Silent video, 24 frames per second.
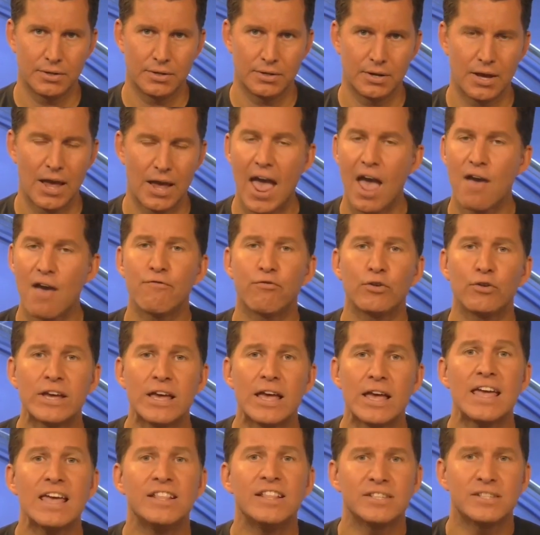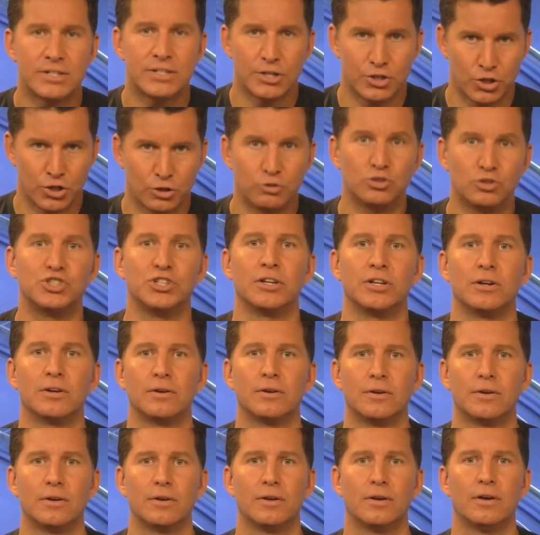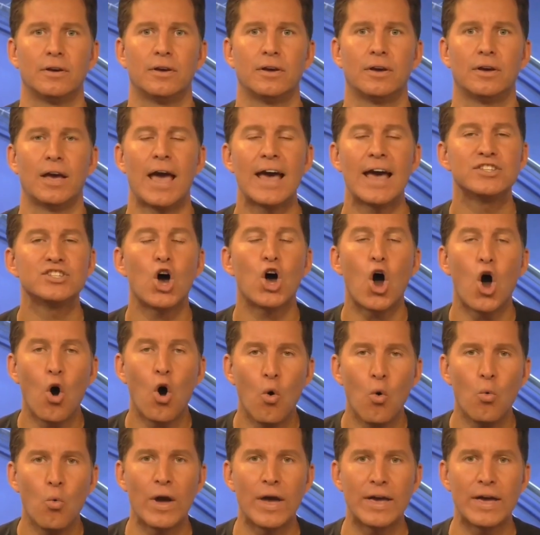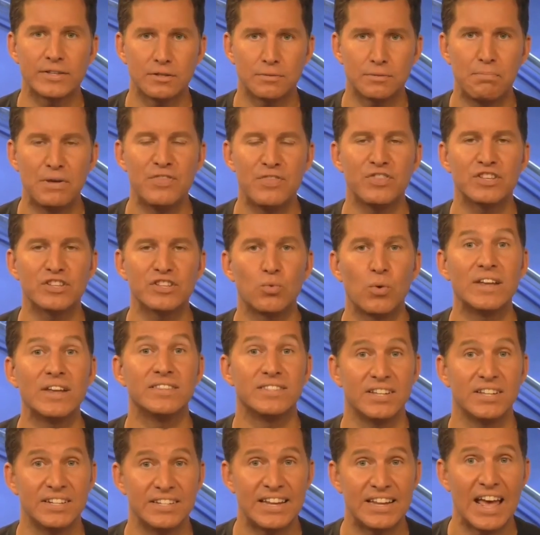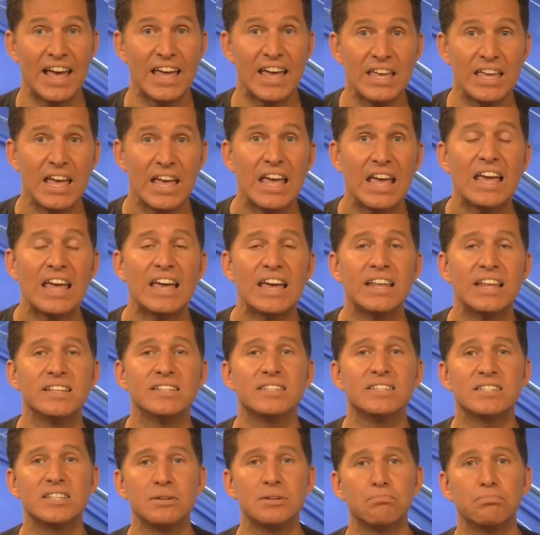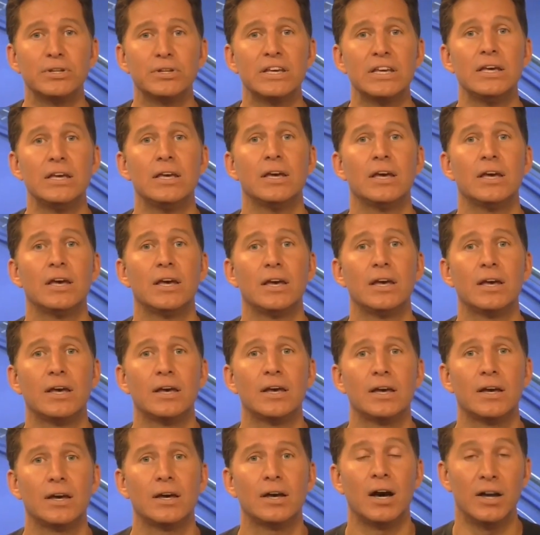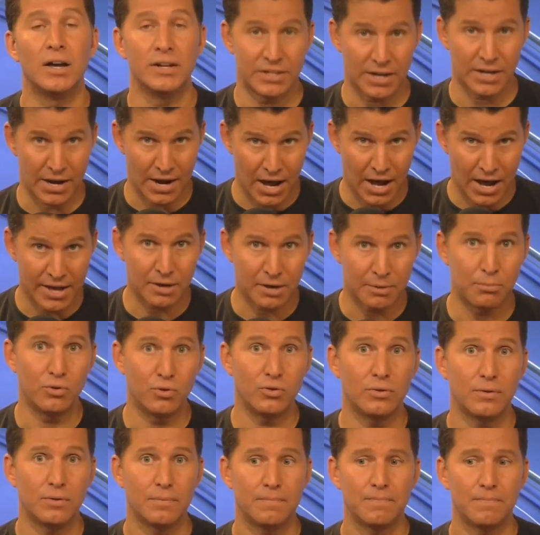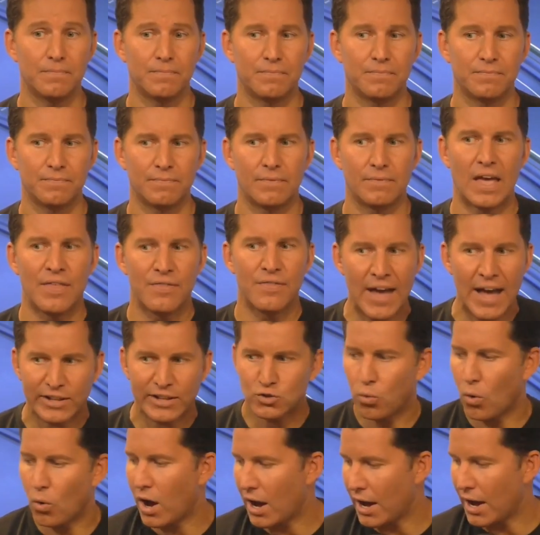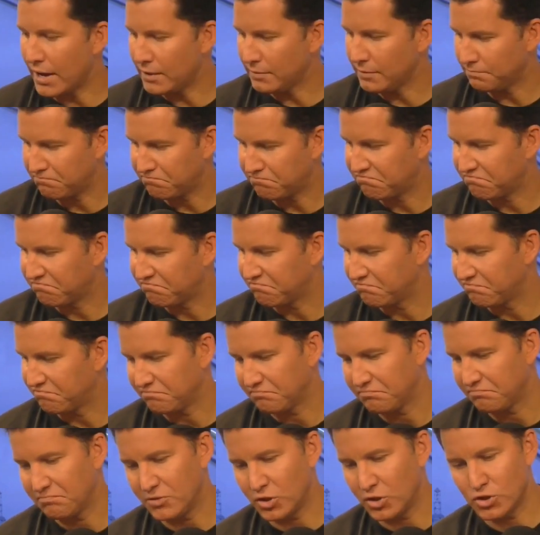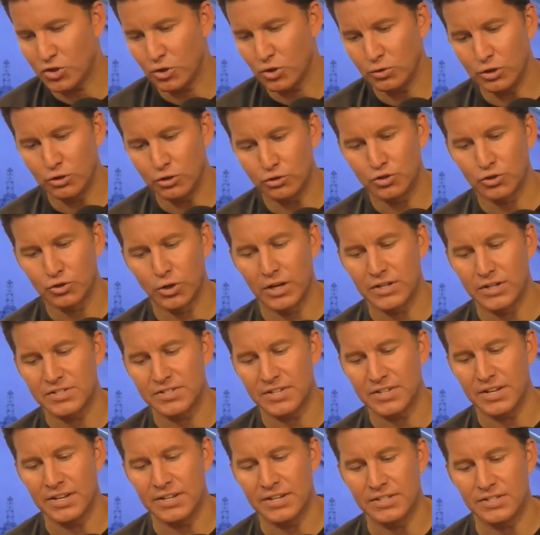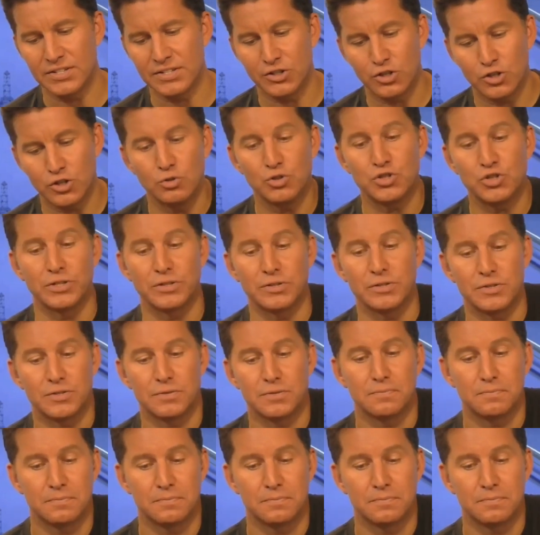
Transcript: every institution has always been this way. Today, it is simply undeniable. And that's why there's so little trust in institutions.